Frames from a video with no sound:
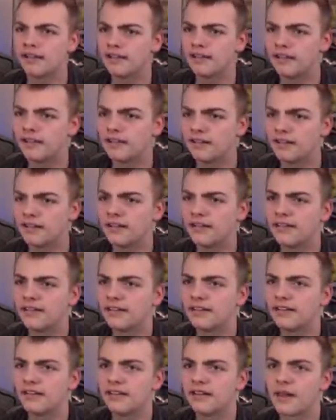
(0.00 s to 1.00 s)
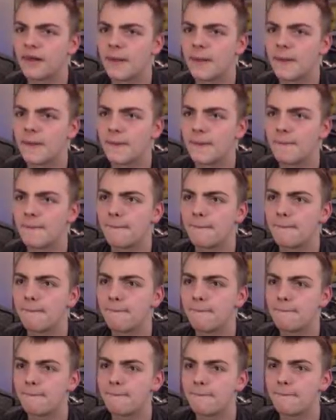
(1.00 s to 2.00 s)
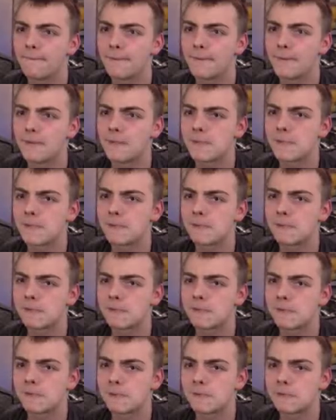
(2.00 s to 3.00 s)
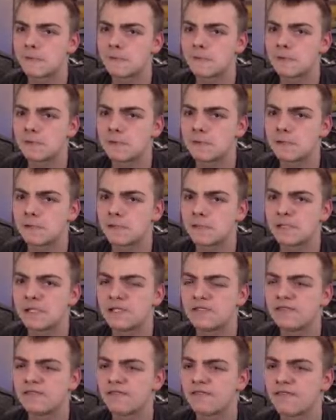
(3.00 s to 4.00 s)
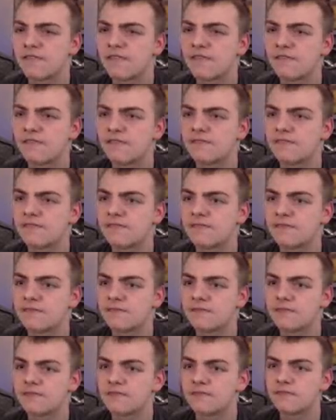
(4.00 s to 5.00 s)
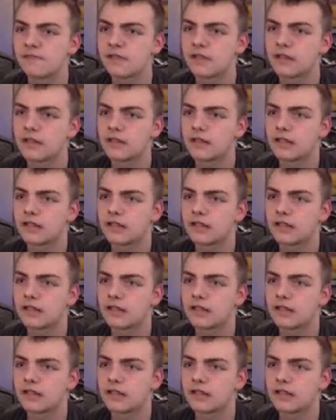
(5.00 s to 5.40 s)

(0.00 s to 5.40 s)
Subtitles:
Nobody speaks.